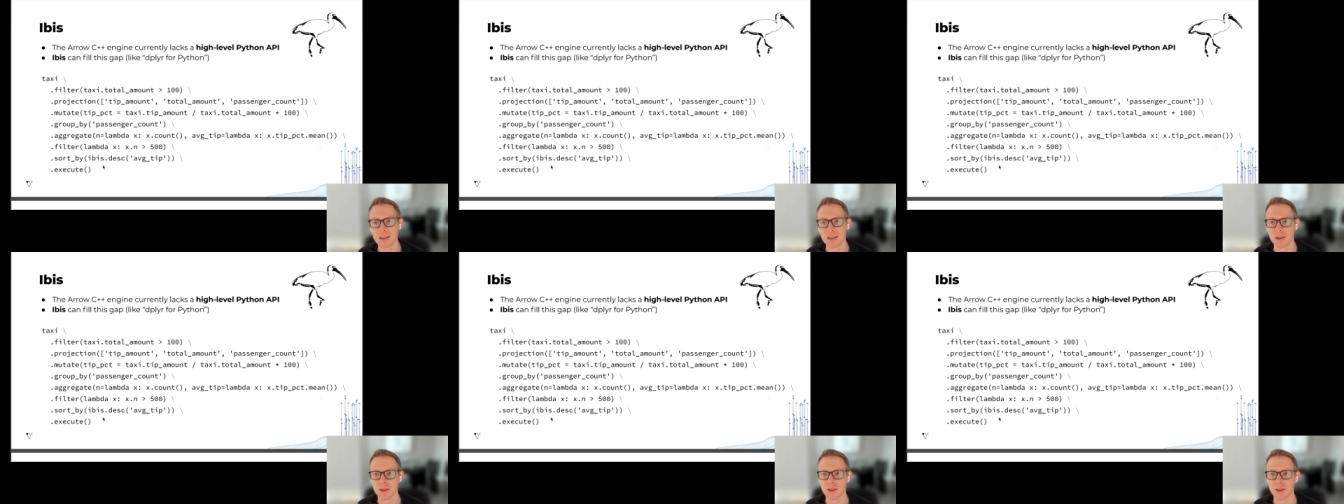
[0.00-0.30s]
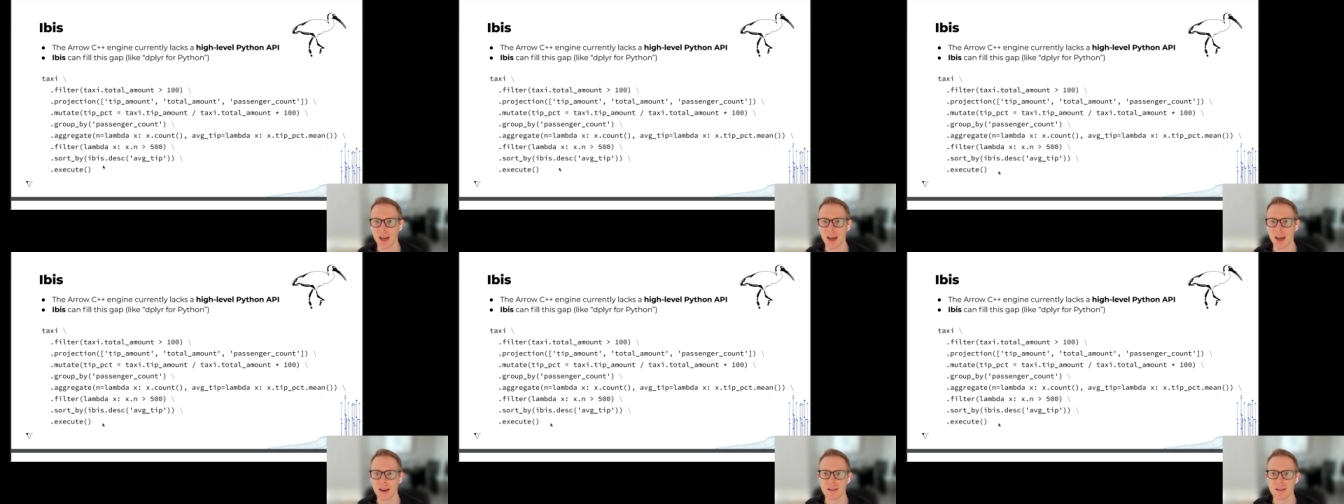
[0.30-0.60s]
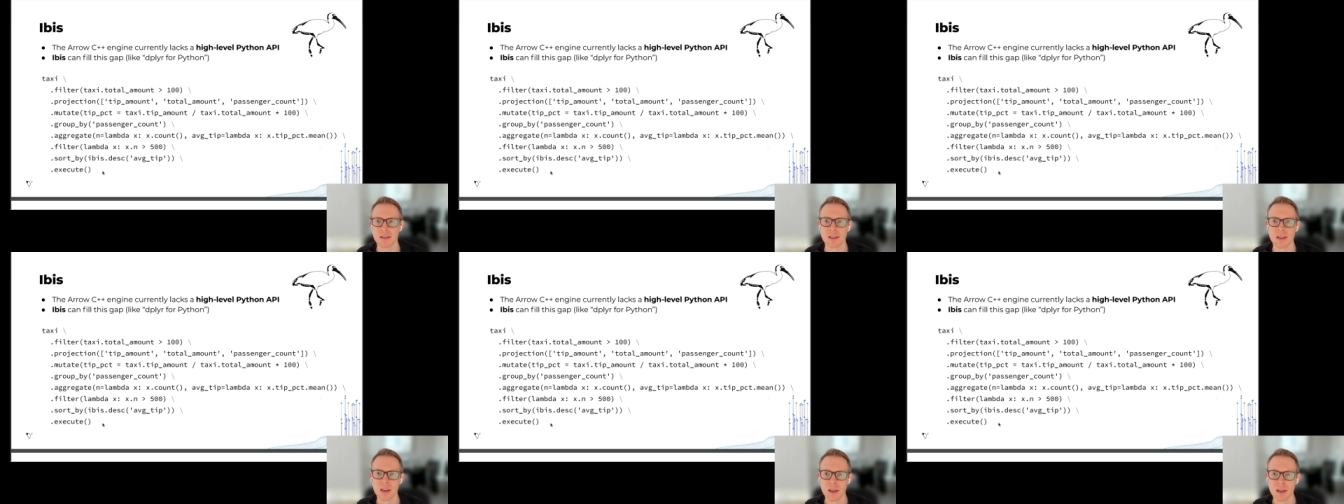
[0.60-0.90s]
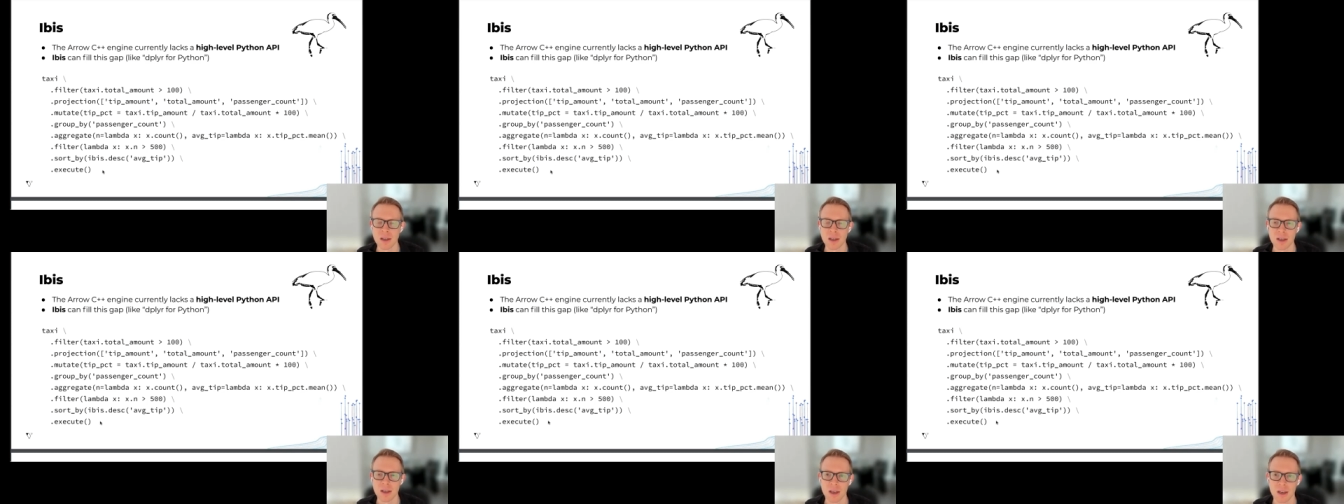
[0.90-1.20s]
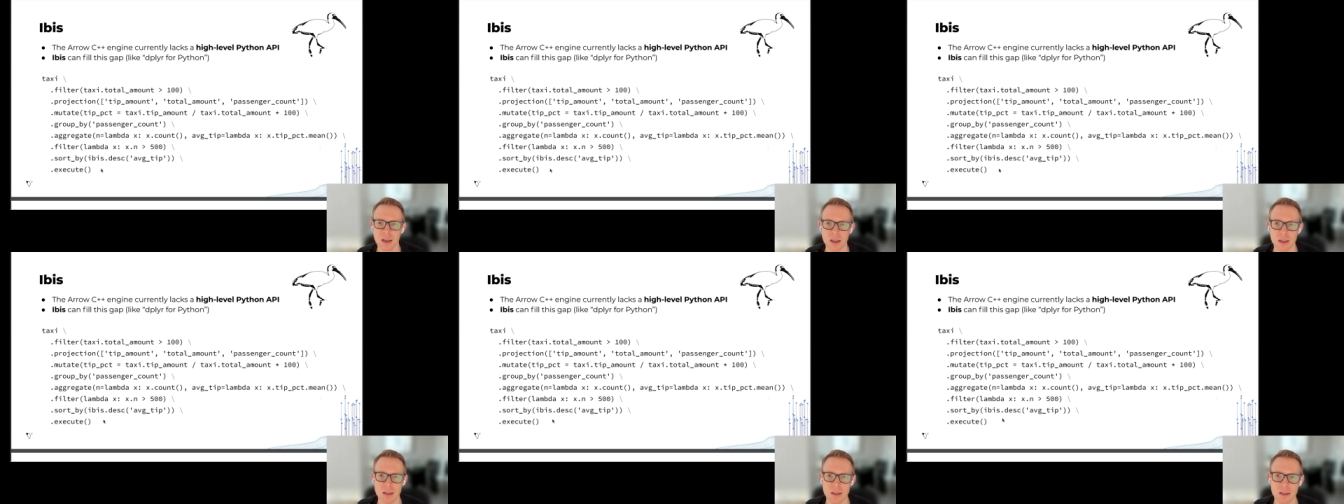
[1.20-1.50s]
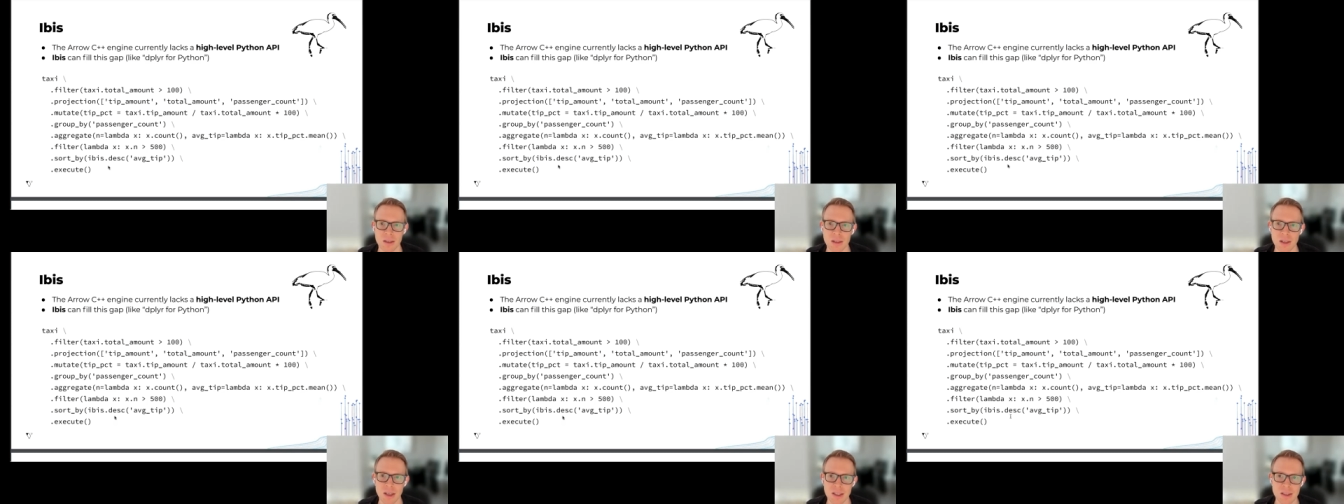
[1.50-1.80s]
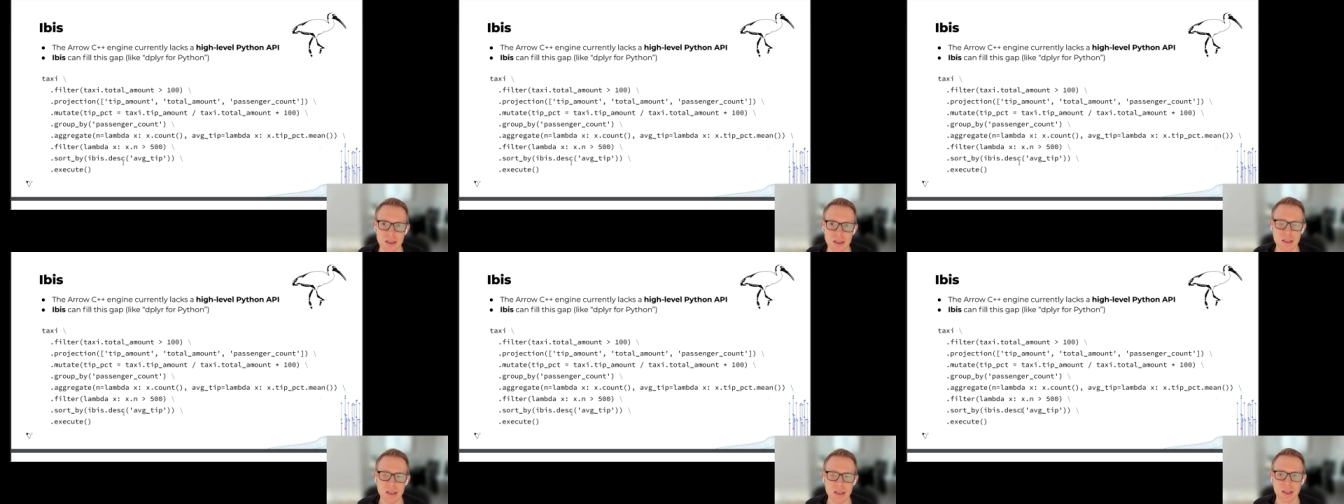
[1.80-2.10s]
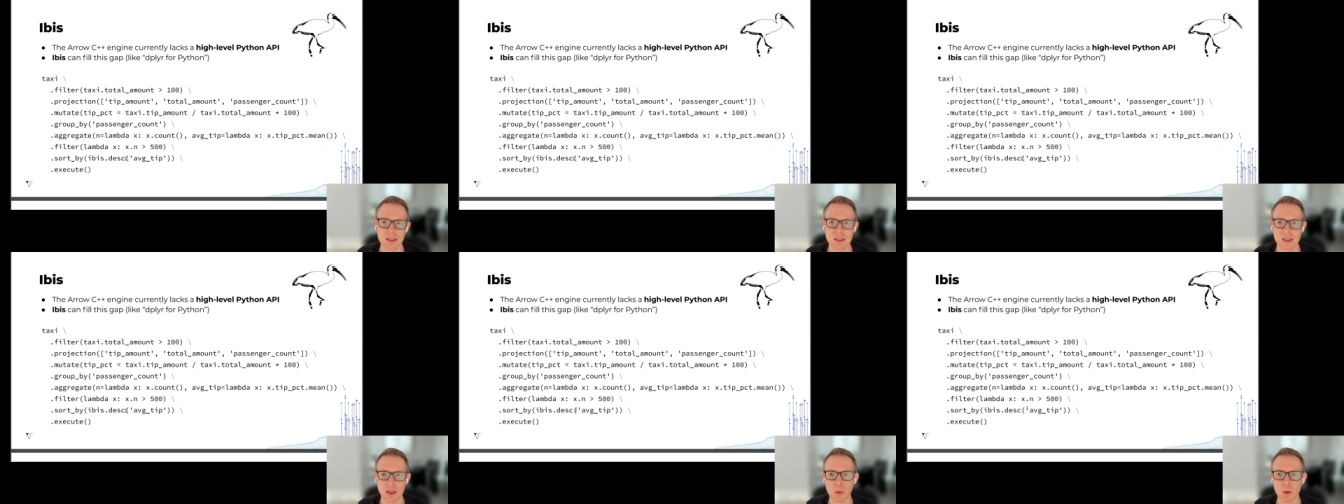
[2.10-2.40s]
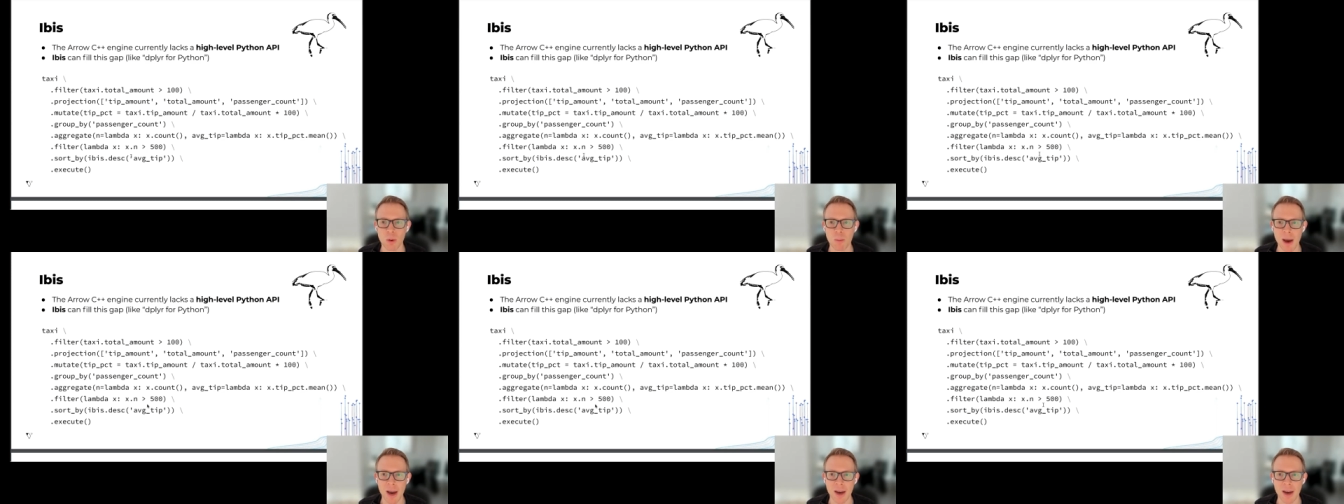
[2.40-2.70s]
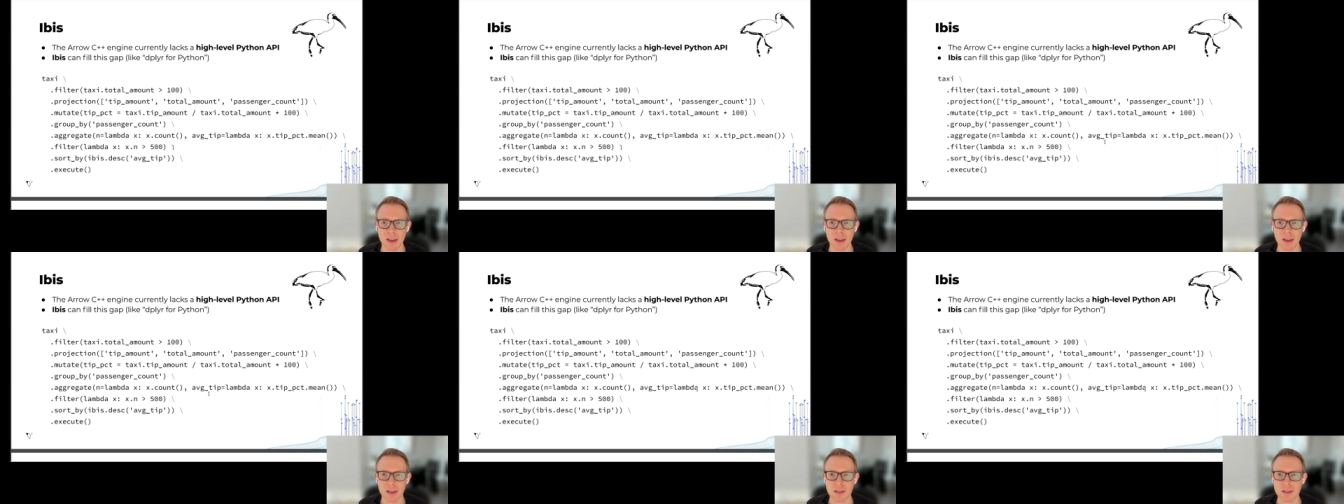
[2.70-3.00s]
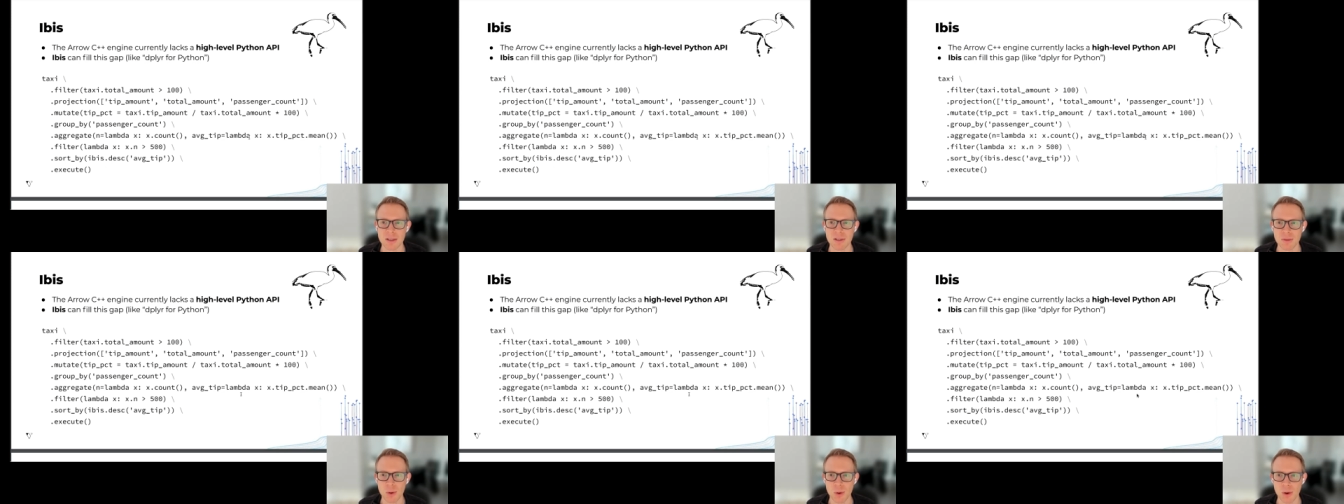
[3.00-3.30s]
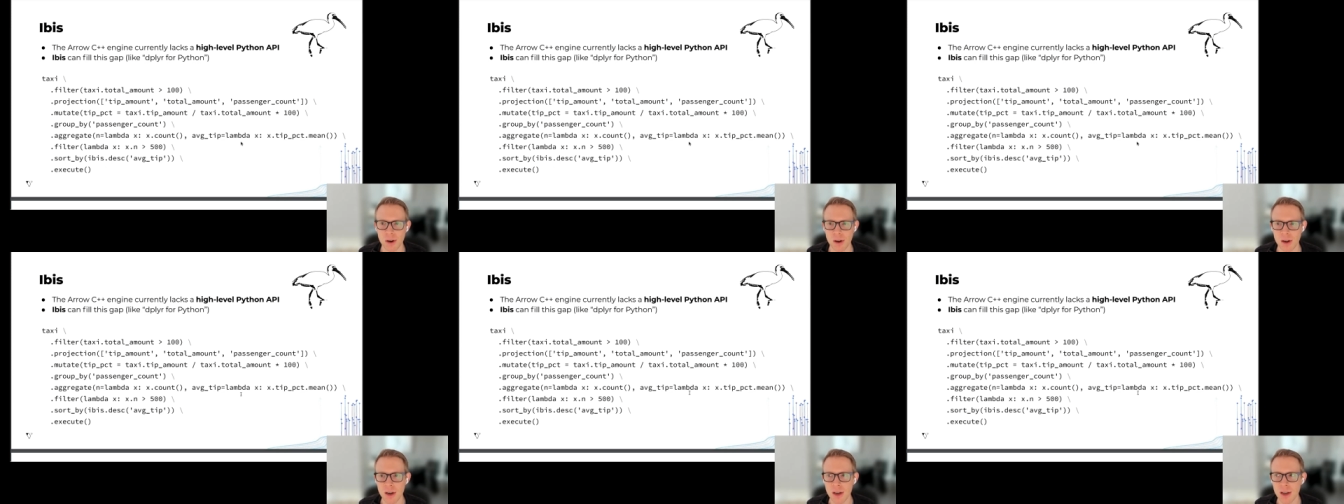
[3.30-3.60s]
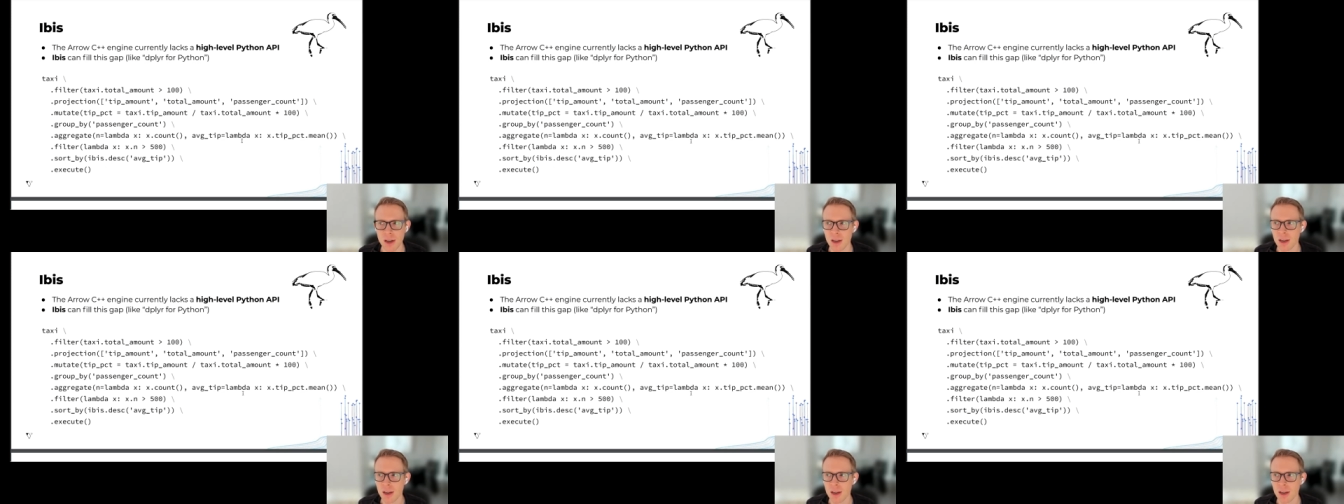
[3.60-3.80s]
So it has uh, existing SQL backends for